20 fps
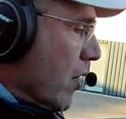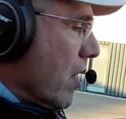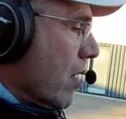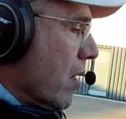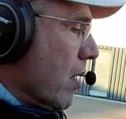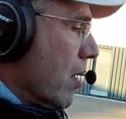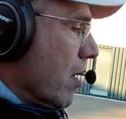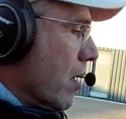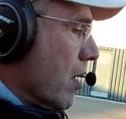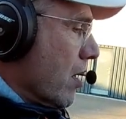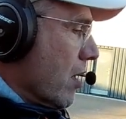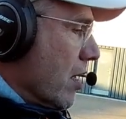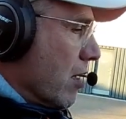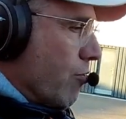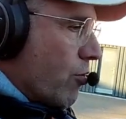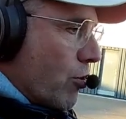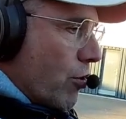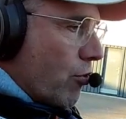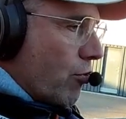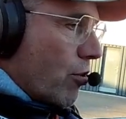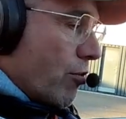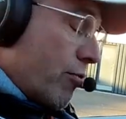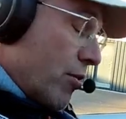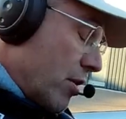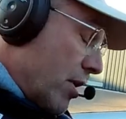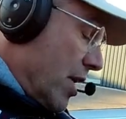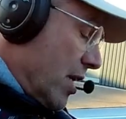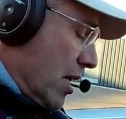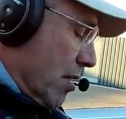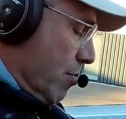Avionics off.
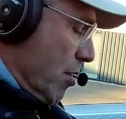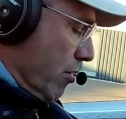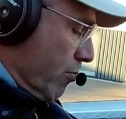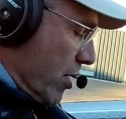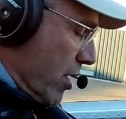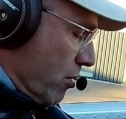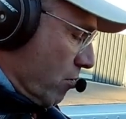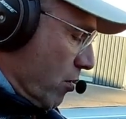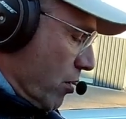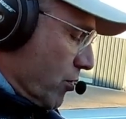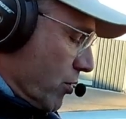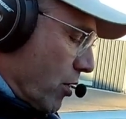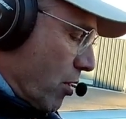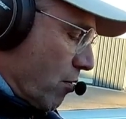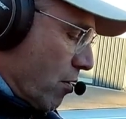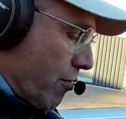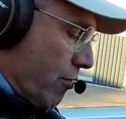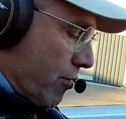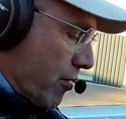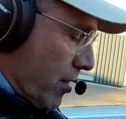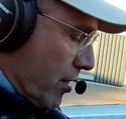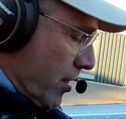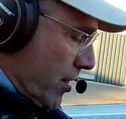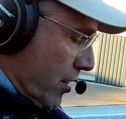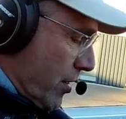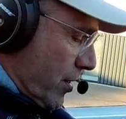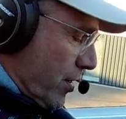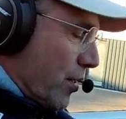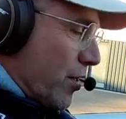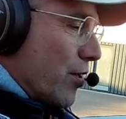Okay, now my radio will also go off.
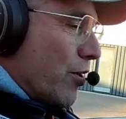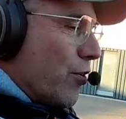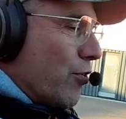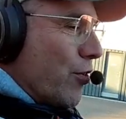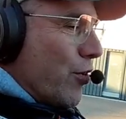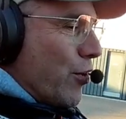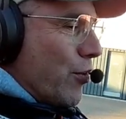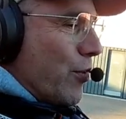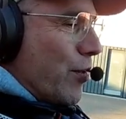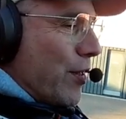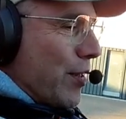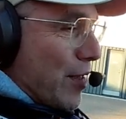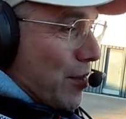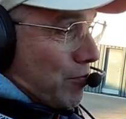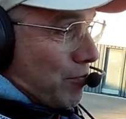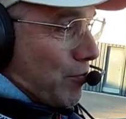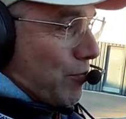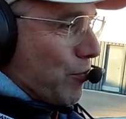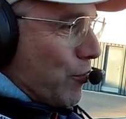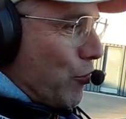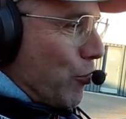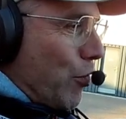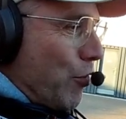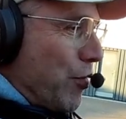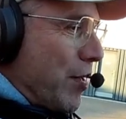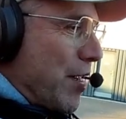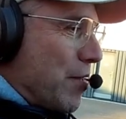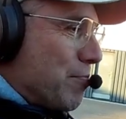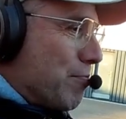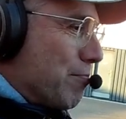So sorry for that.